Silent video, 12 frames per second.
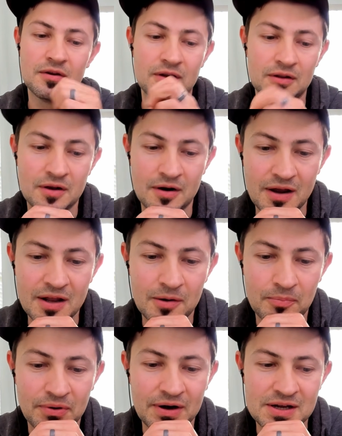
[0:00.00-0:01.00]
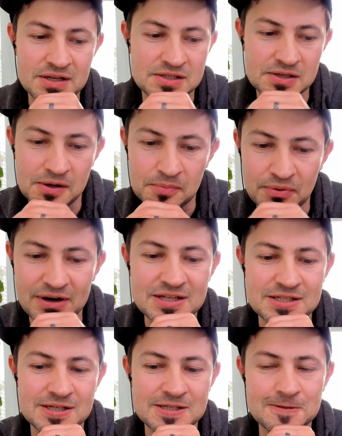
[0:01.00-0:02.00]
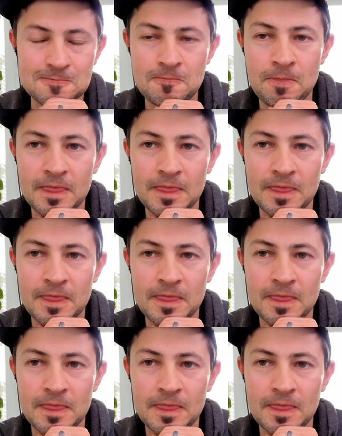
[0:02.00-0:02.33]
in their enterprise prices